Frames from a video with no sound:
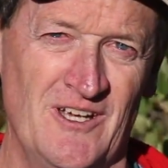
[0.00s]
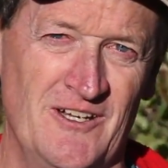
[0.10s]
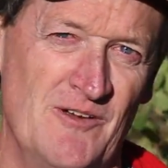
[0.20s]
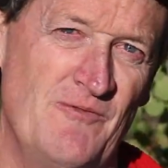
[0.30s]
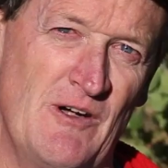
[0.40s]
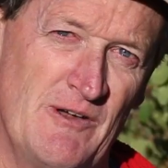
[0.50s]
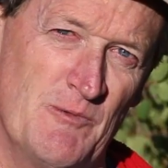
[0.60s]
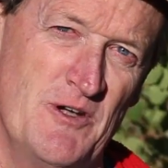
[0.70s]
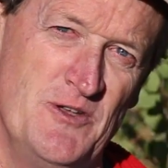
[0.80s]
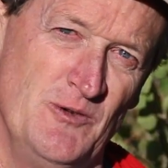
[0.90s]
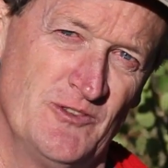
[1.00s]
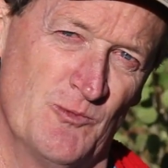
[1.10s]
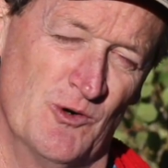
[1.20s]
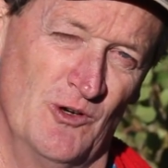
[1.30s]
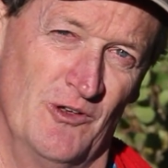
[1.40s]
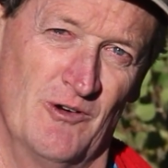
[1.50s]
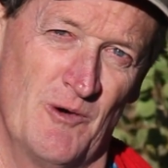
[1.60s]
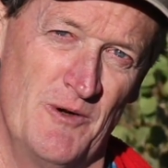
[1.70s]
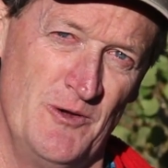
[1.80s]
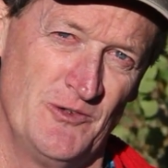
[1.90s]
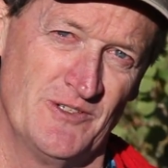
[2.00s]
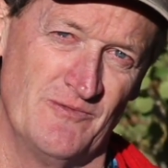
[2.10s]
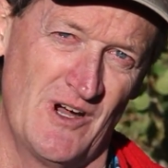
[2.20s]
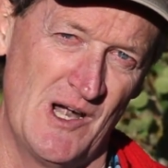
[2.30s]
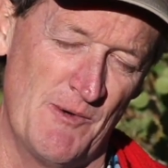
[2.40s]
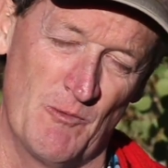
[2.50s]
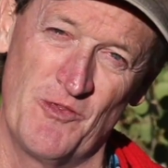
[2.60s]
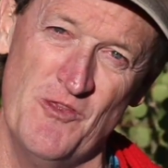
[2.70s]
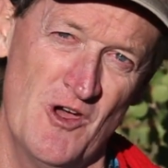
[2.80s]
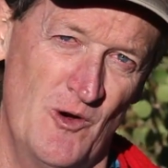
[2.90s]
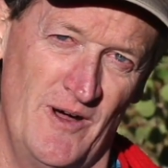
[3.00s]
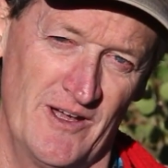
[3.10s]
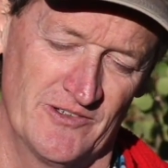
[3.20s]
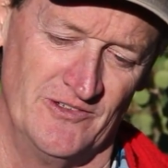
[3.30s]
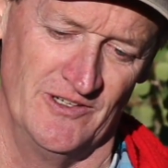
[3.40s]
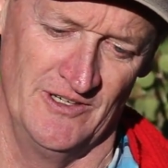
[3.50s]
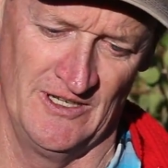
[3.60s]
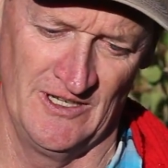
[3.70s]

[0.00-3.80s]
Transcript: in a very reduced world or a reduced environment with no oxygen.